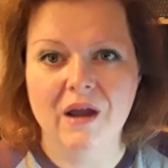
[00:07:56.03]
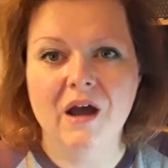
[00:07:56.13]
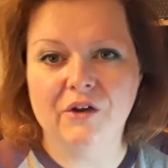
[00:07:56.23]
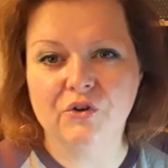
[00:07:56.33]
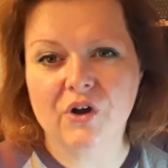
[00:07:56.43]

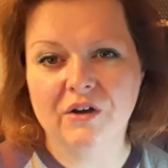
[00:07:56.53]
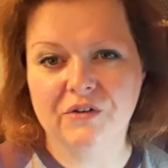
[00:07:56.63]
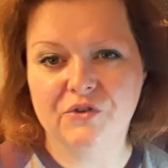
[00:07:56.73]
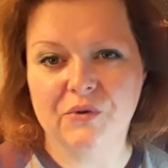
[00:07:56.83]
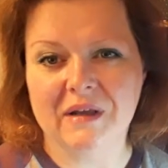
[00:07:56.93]
and you're kind
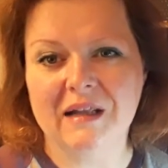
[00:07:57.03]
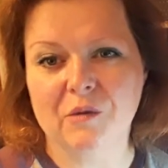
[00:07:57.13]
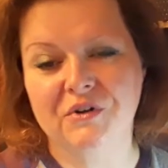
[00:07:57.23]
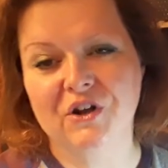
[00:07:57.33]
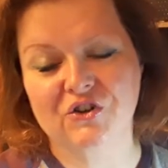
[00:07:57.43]
of doing a little
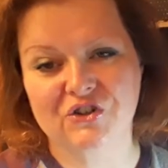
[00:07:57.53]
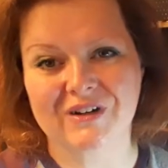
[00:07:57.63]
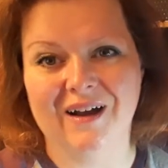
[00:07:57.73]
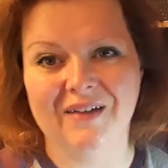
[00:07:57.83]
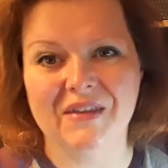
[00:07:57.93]
production
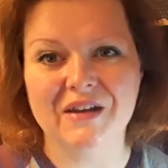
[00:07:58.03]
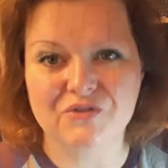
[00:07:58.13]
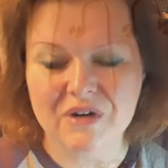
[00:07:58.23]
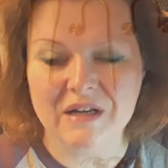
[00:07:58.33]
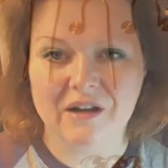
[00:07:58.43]
line, then it's
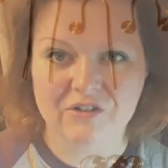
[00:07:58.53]
really nice